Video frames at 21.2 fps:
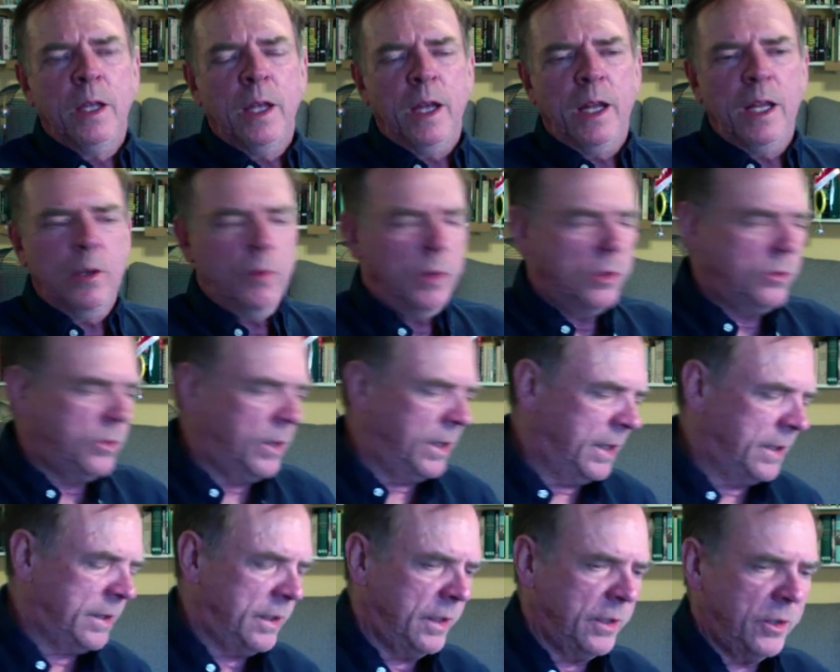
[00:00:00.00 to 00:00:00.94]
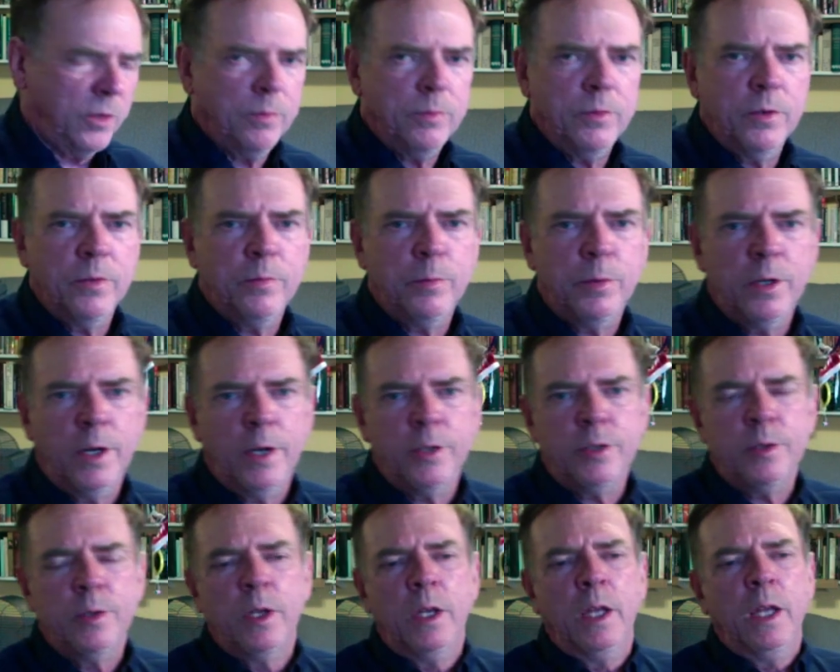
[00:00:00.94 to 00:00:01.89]
Anyway, try not to lick your
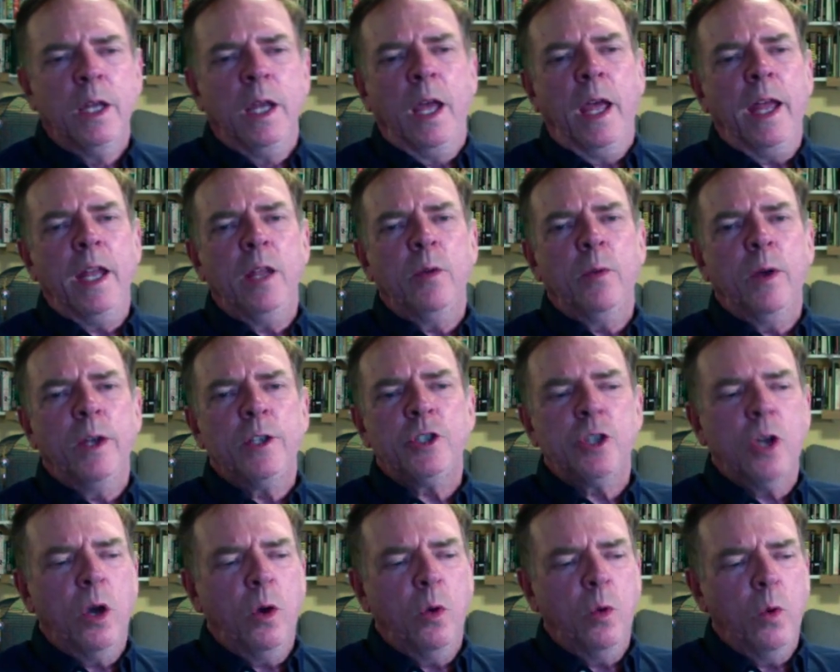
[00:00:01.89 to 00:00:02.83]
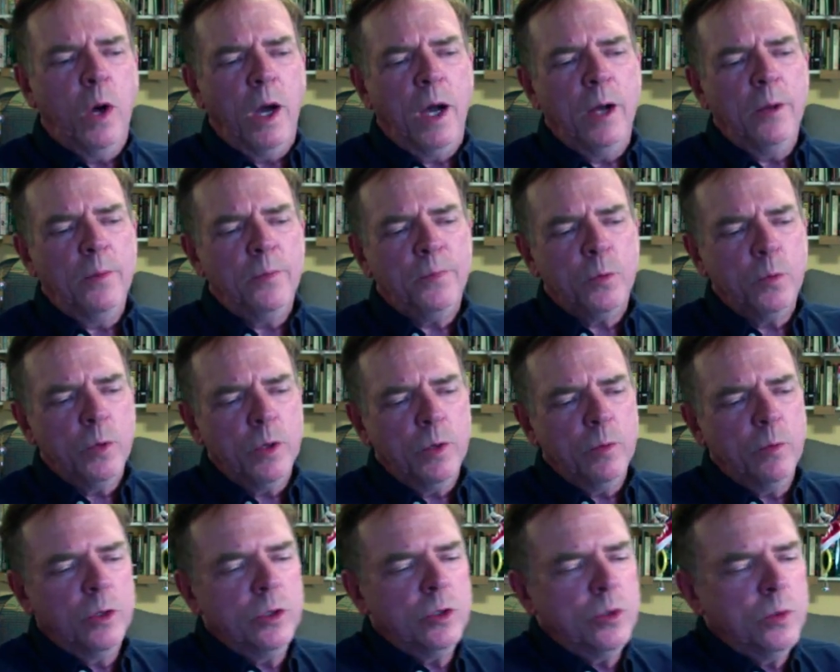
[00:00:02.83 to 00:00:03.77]
paws. Anyway, so
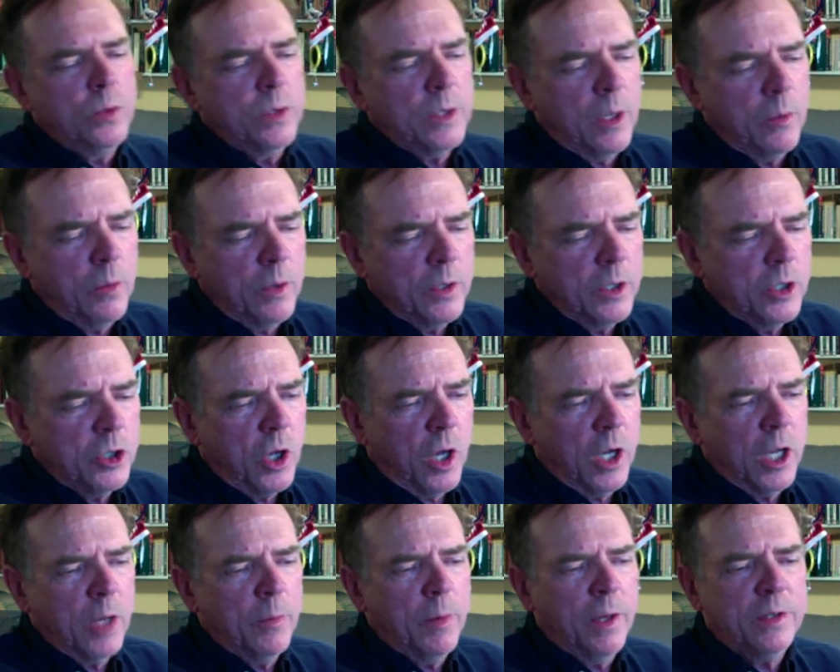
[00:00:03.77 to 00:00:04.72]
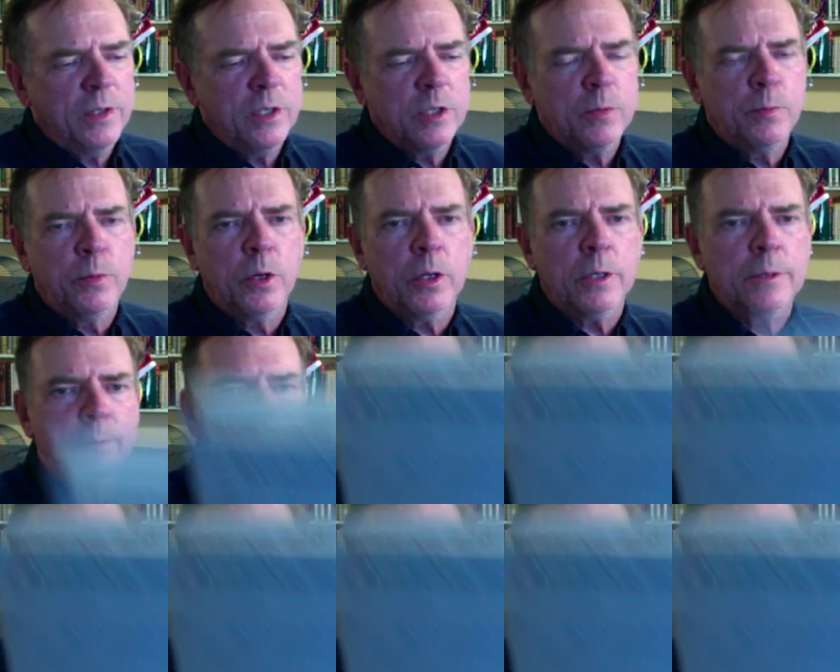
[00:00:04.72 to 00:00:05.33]
I wanted to talk about this book,